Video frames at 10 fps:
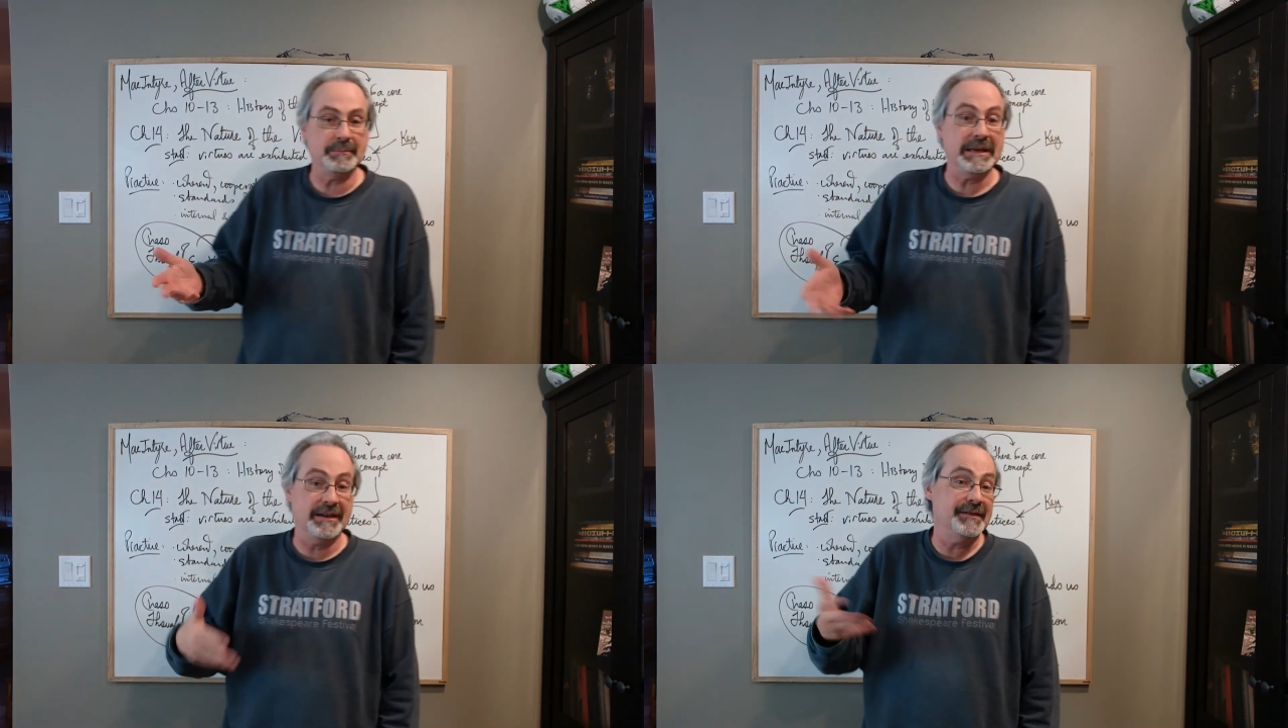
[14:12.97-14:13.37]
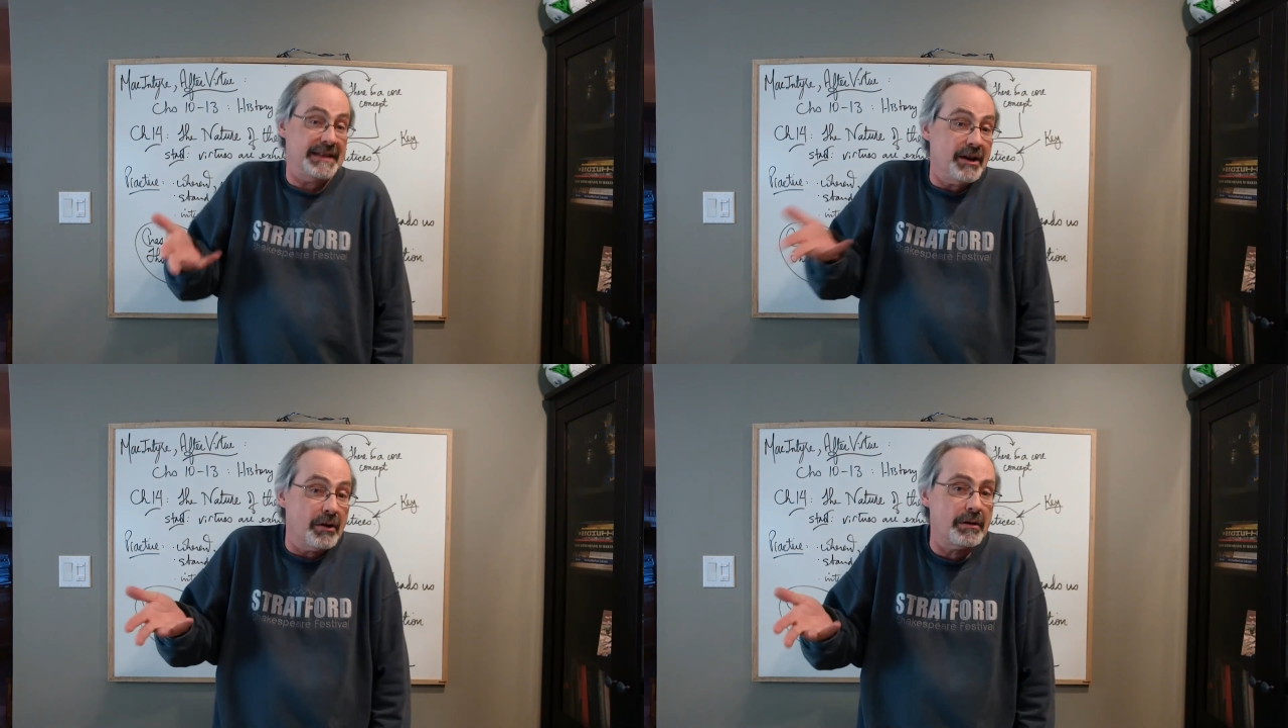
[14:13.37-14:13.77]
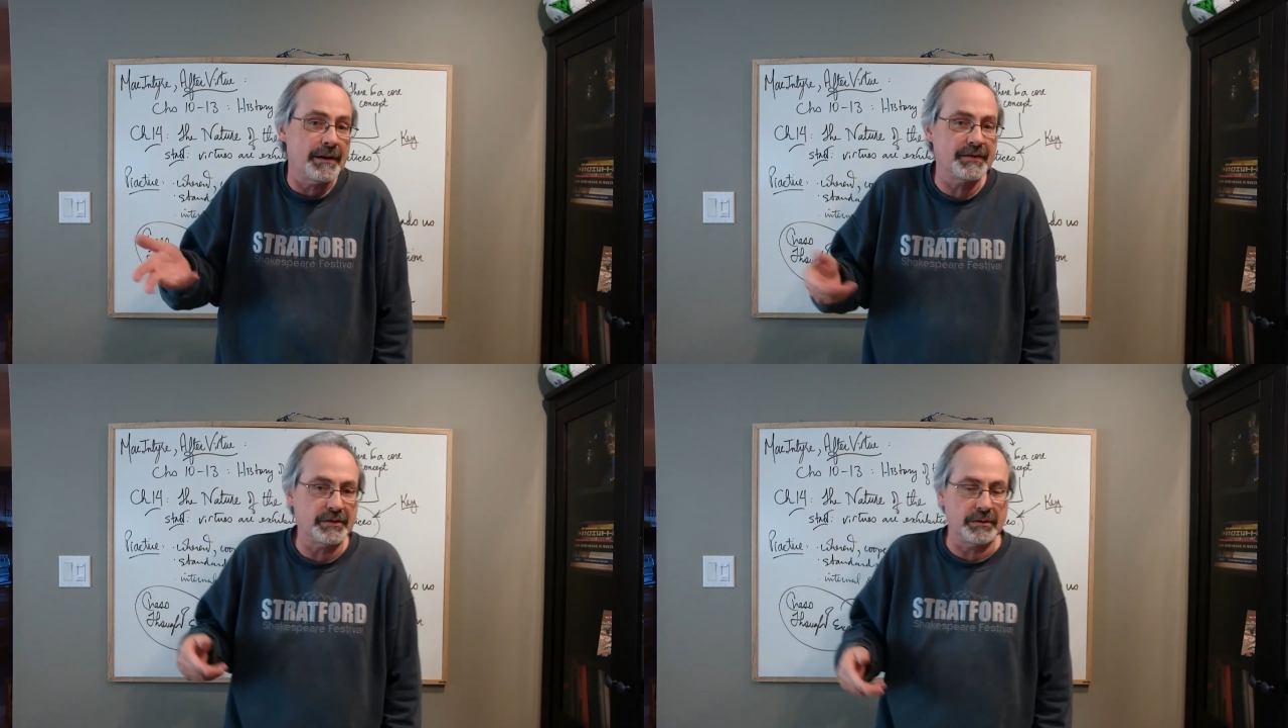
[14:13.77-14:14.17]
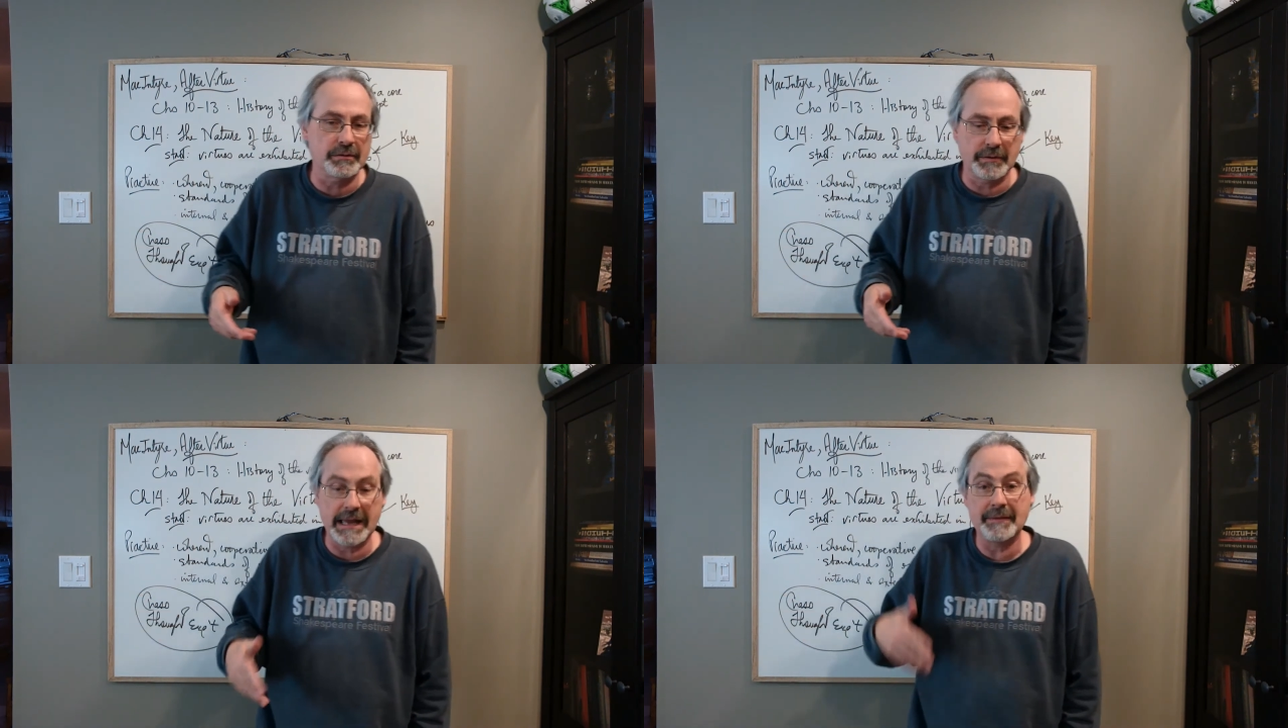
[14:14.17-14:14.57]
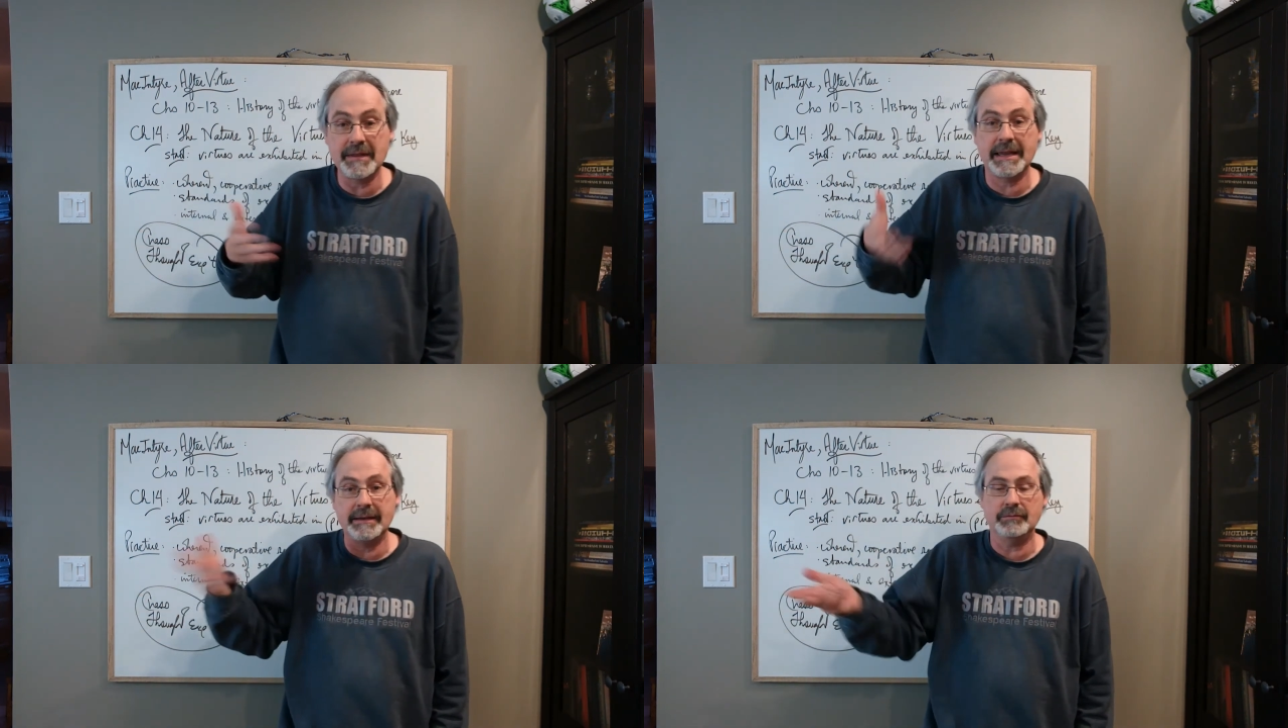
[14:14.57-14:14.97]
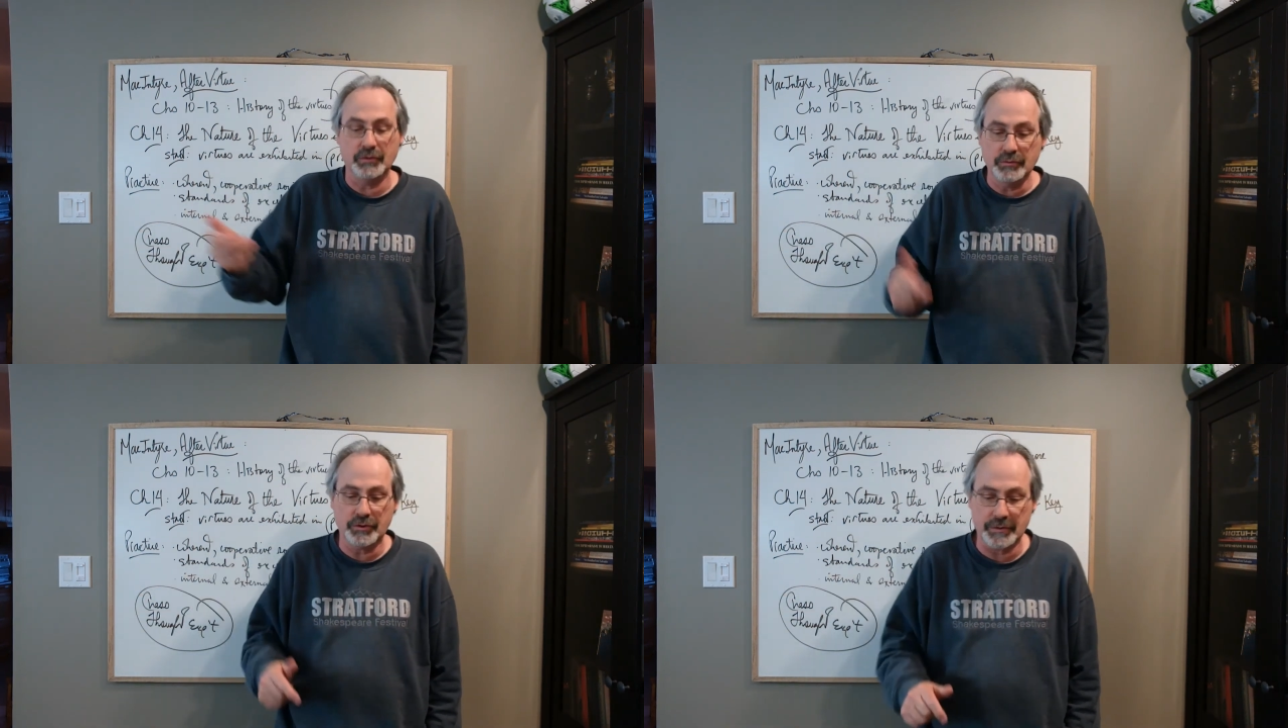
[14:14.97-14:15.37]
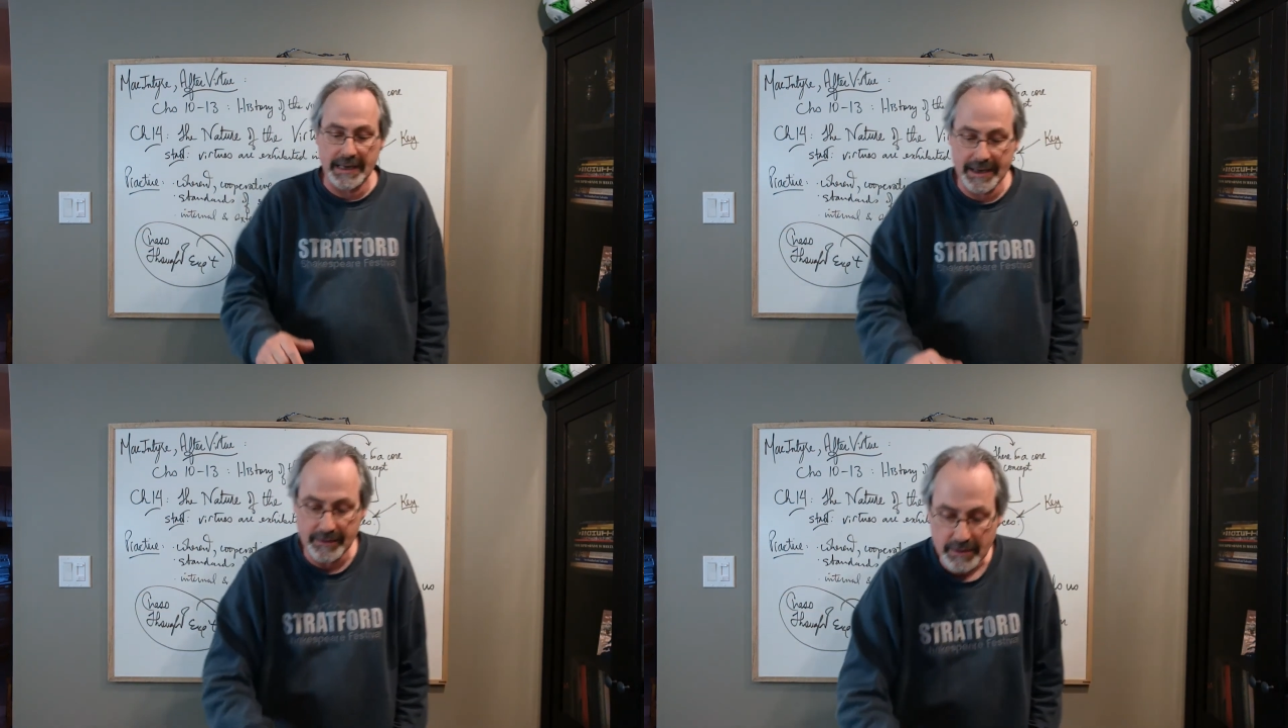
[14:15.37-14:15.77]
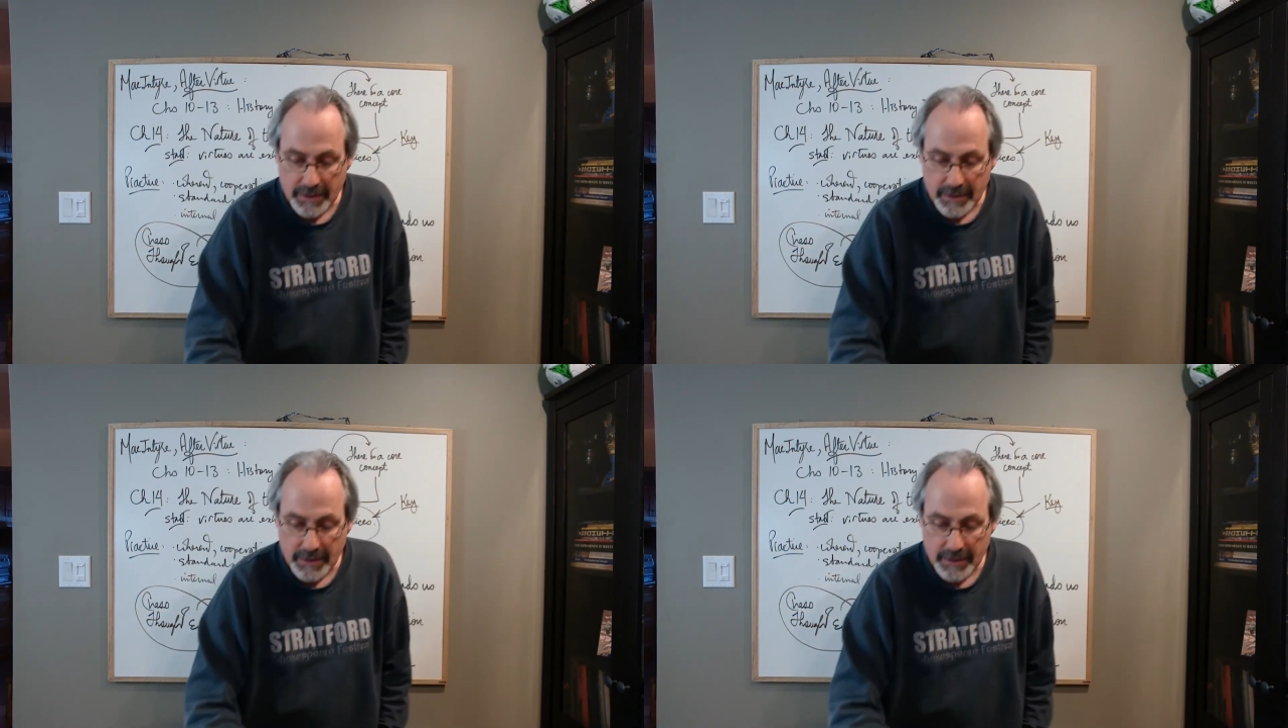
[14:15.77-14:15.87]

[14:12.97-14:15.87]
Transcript: Because they are external and they do create